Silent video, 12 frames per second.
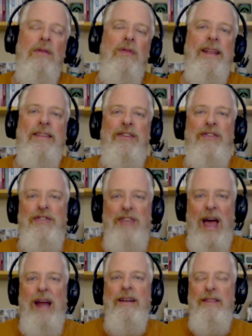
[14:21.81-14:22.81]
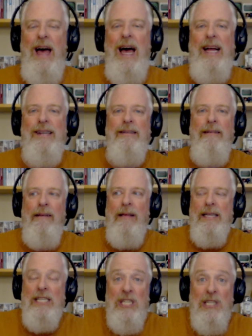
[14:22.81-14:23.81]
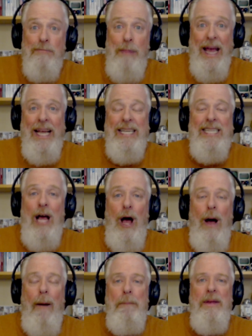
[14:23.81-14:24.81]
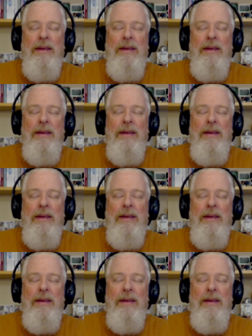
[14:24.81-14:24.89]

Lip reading: that set that space up.